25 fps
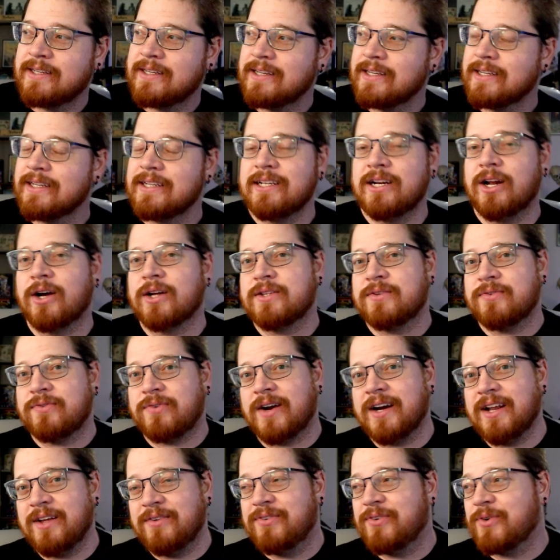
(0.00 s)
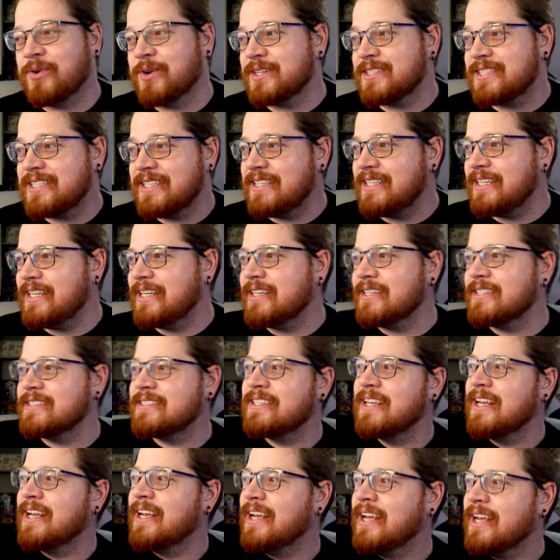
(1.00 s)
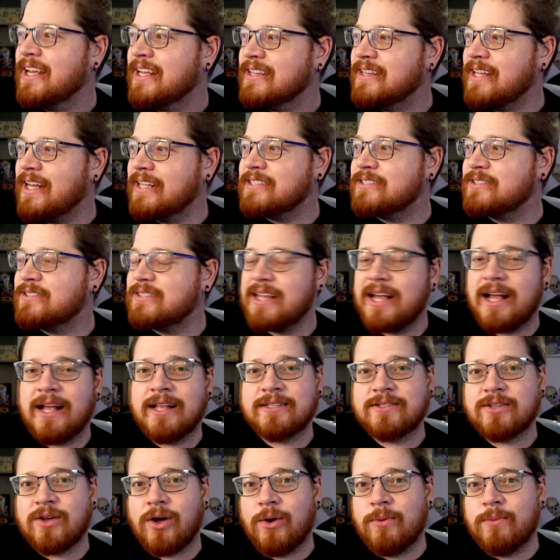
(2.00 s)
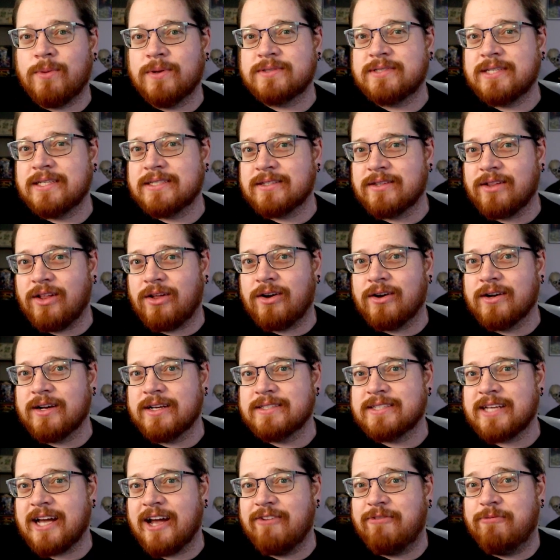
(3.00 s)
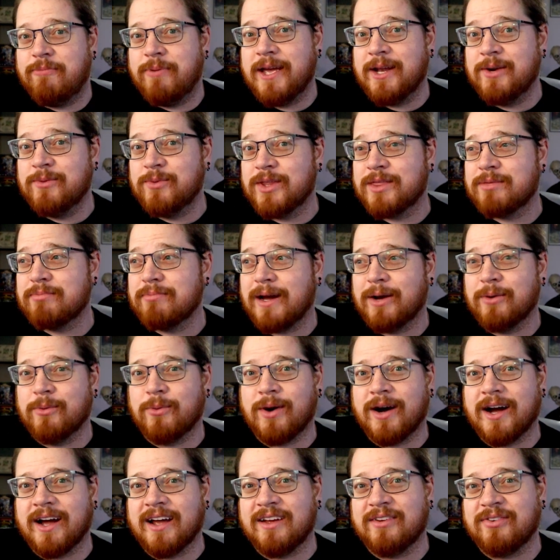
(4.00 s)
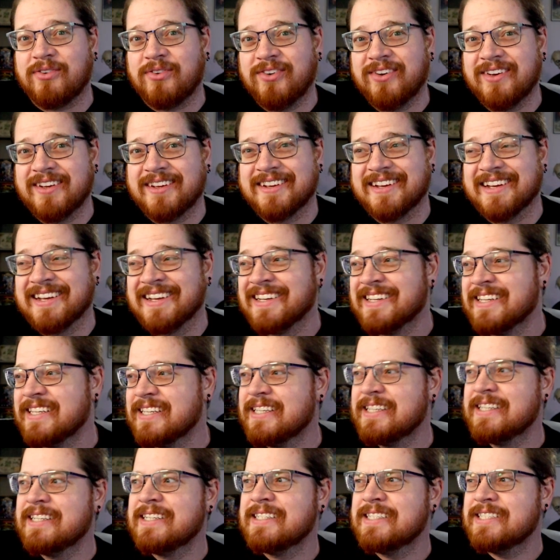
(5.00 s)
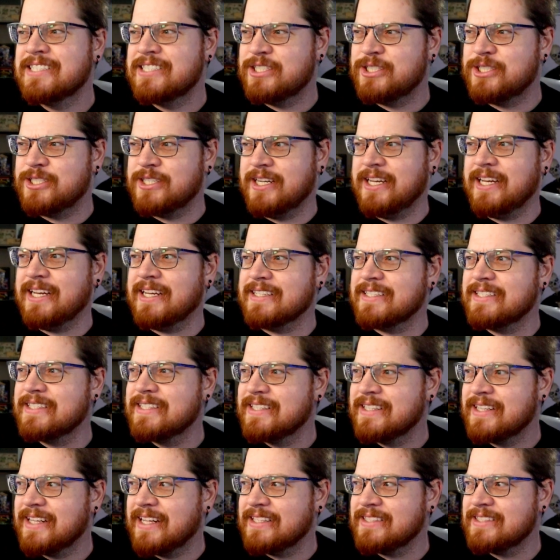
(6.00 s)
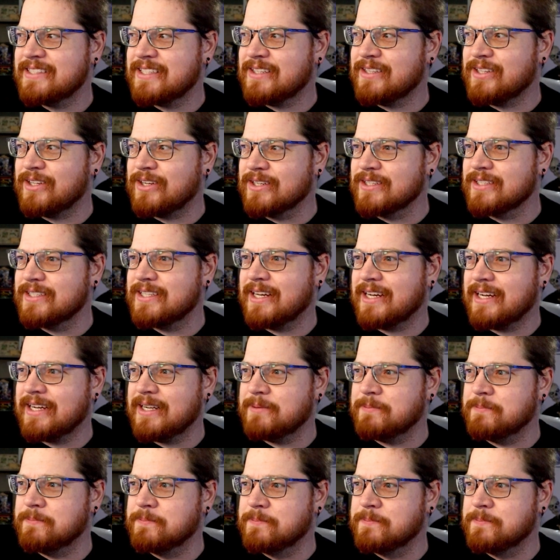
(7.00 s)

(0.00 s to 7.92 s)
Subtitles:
You know, it's funny, 14 years, that's almost as long as I've been with my wife. Shit, that's a long time.